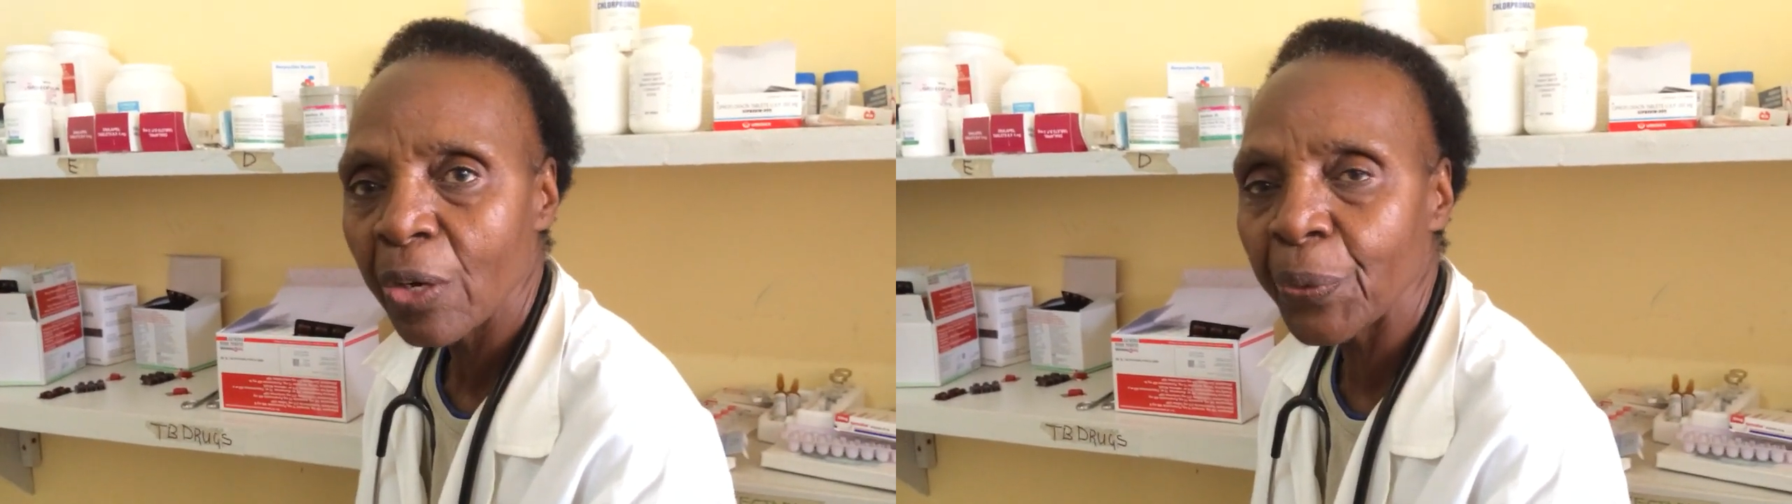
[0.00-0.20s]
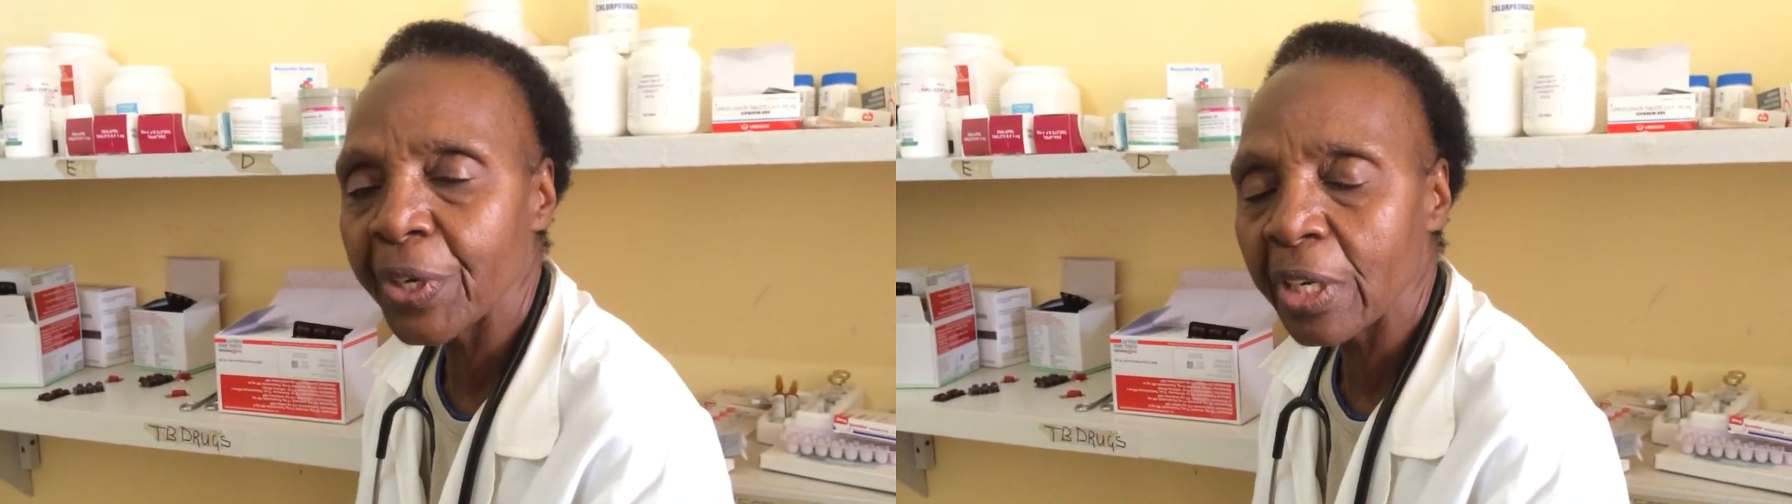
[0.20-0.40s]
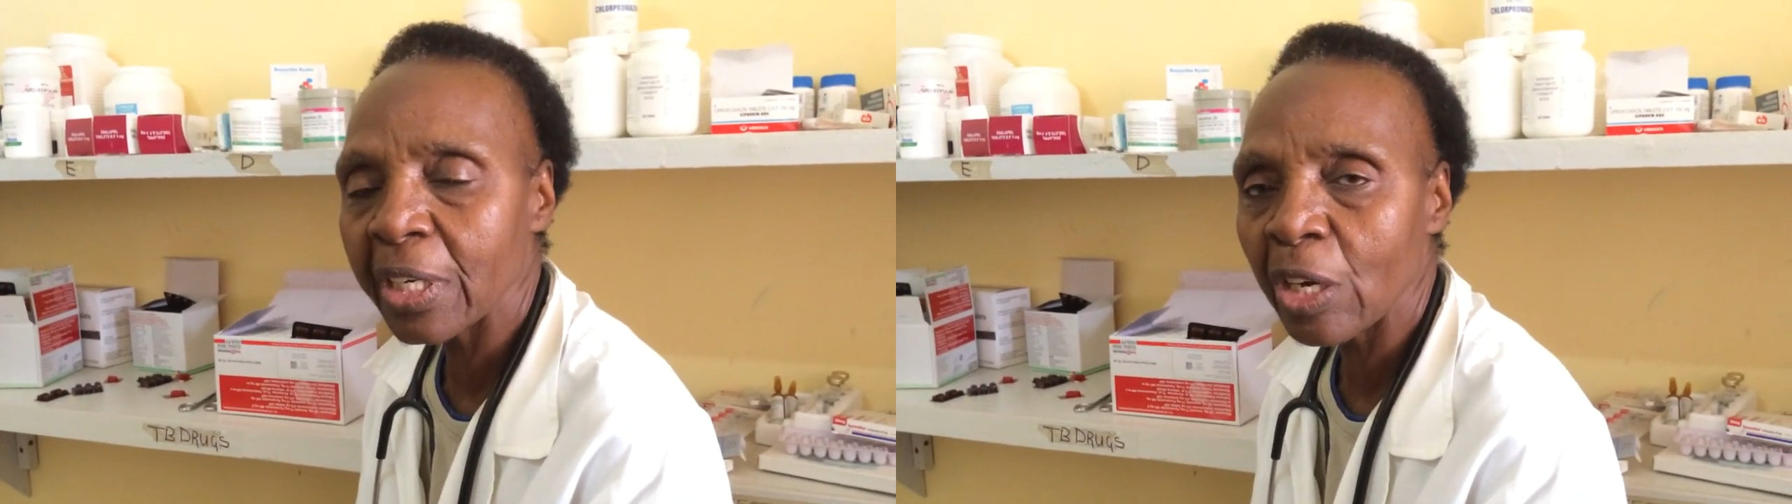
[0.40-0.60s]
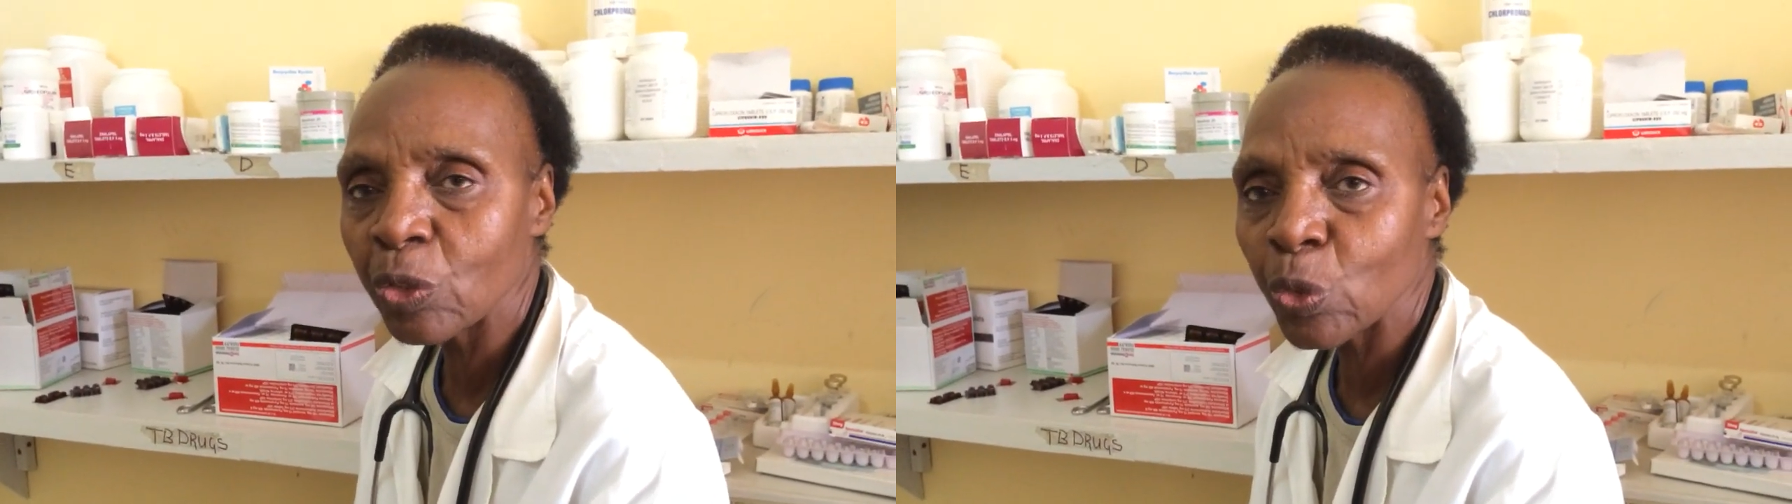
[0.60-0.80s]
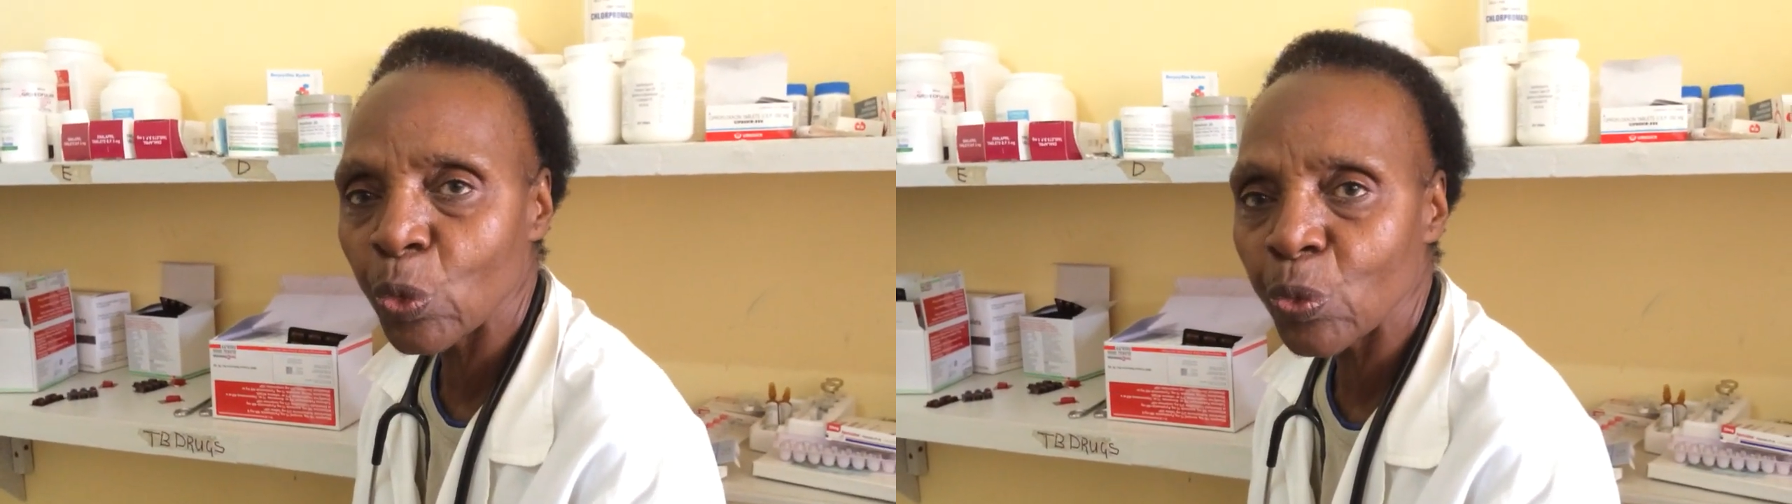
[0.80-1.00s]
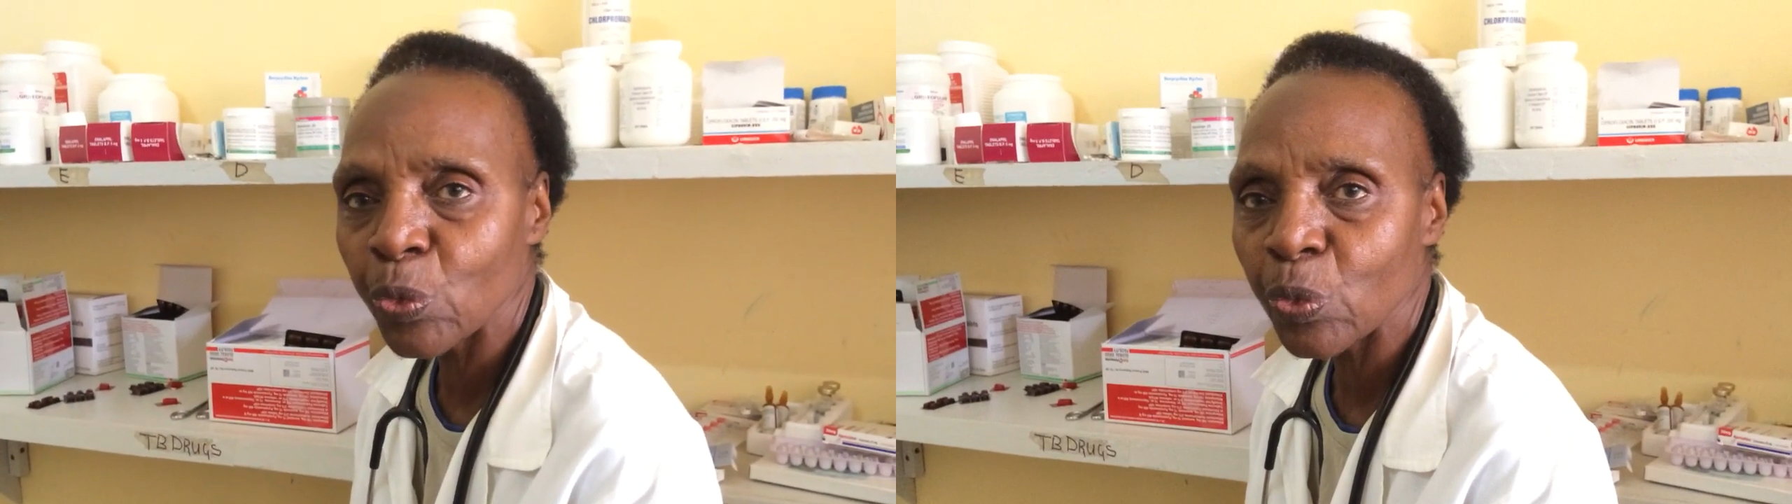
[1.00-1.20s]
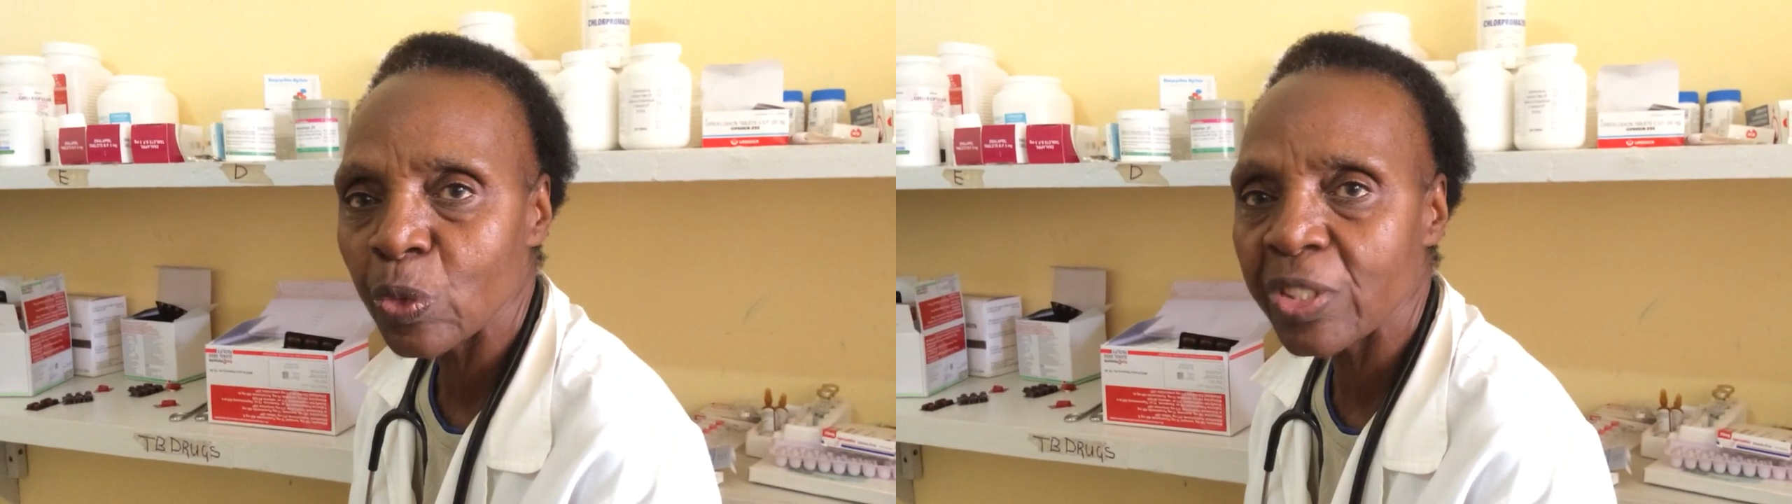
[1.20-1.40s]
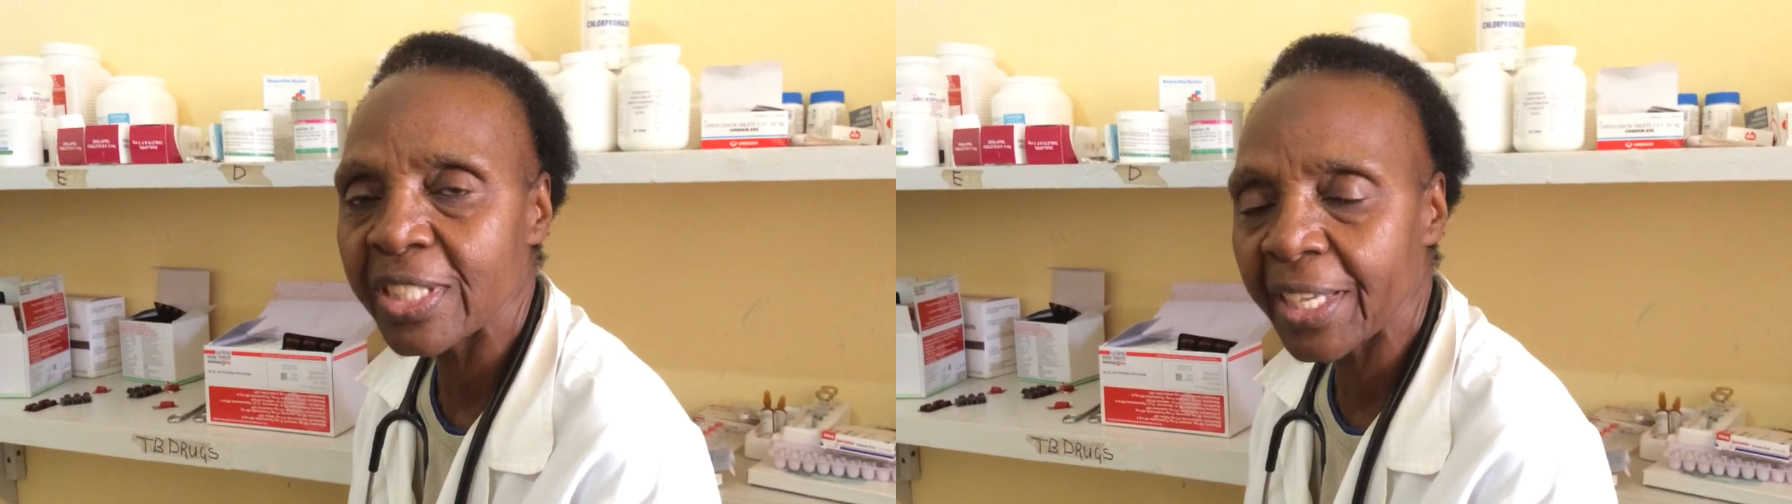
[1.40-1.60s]
we ran out of
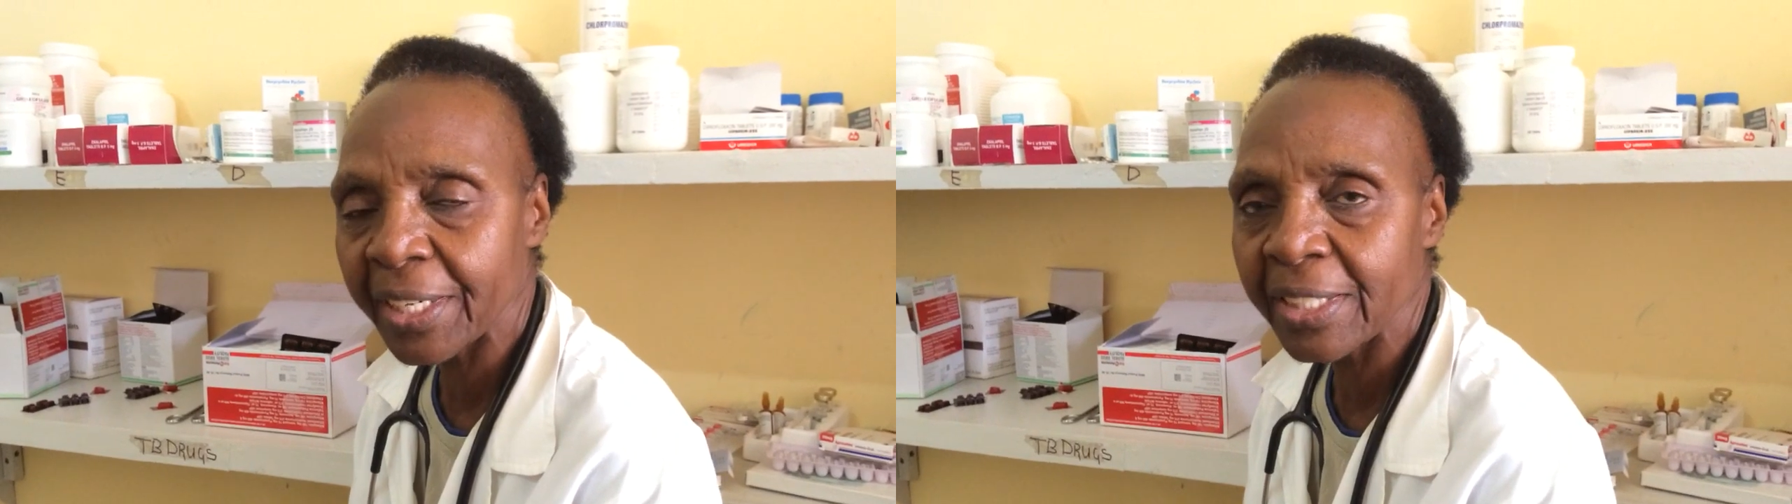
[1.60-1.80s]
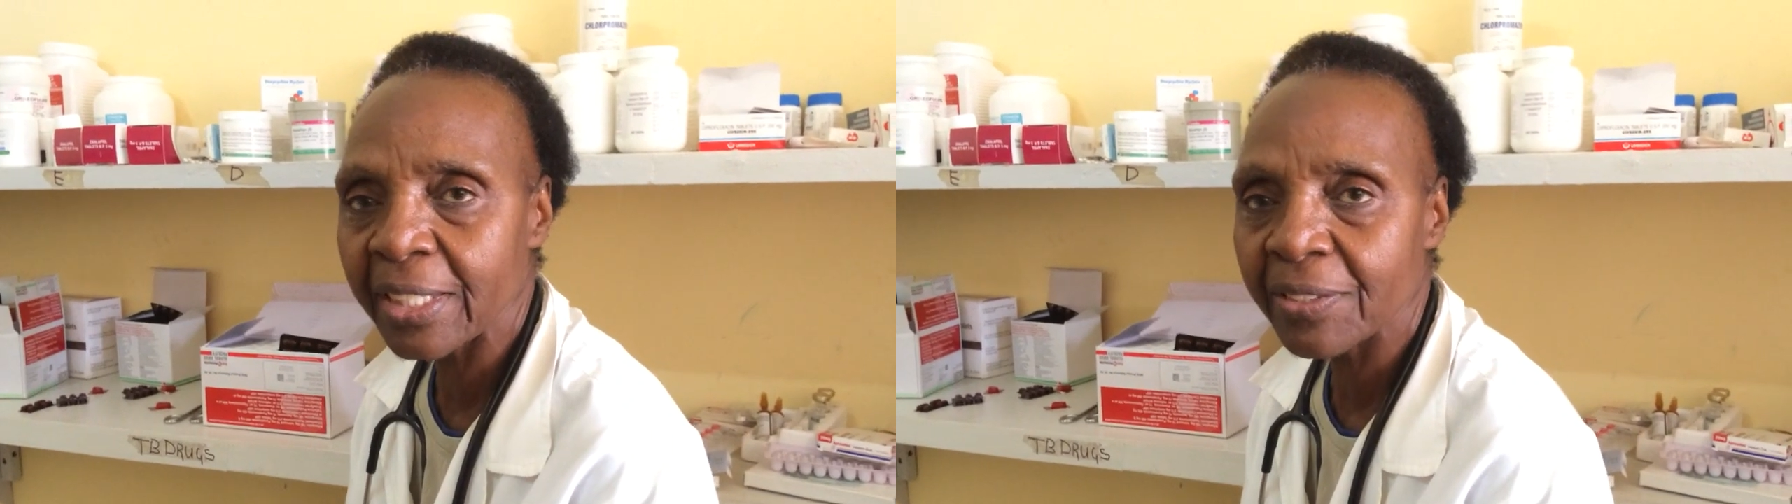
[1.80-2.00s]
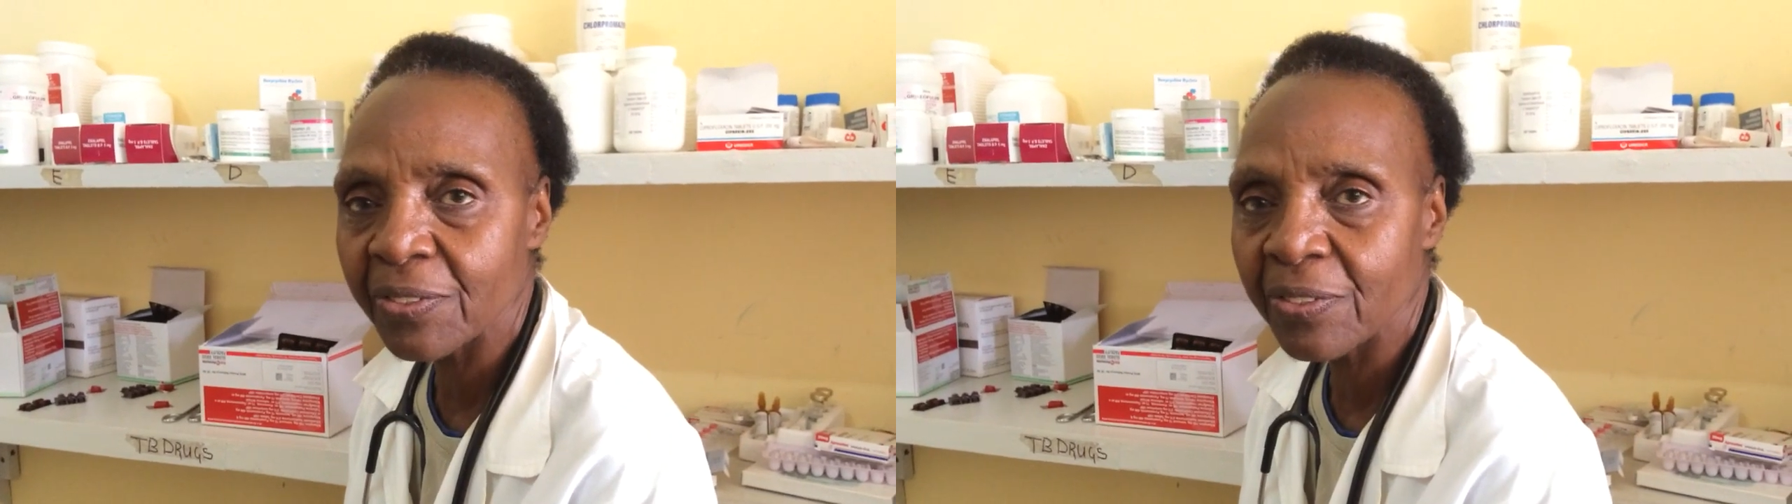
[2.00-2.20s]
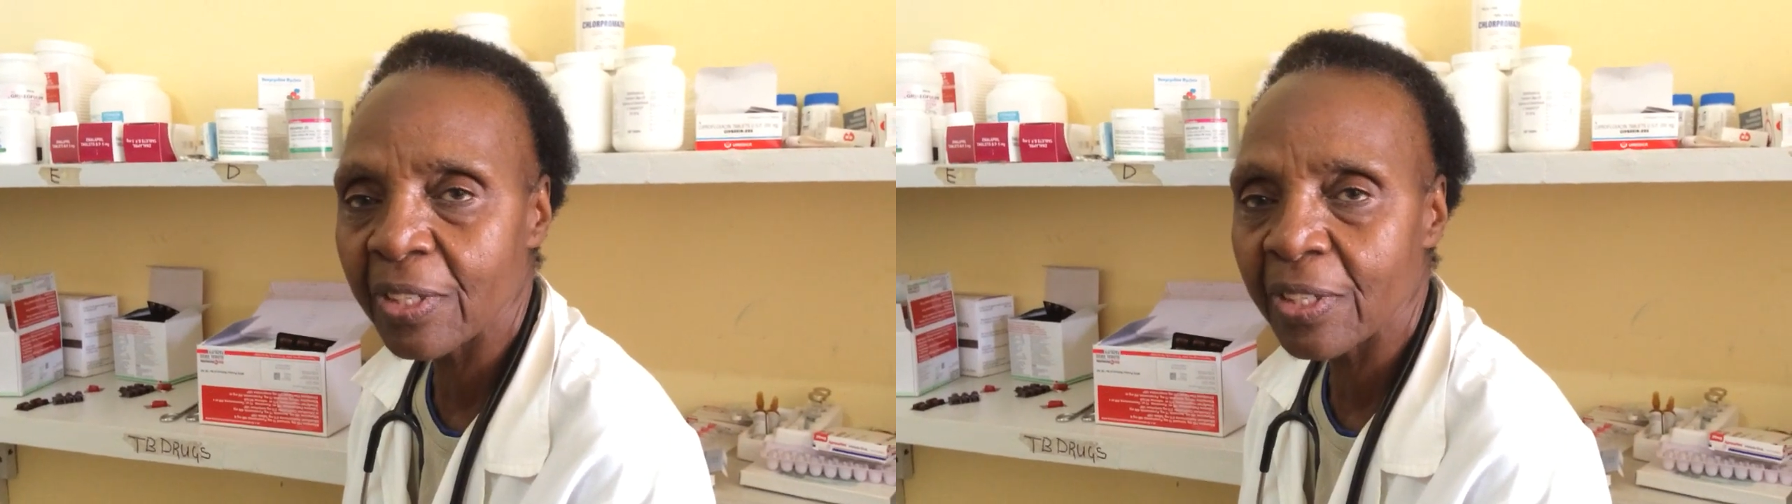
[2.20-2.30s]
syringes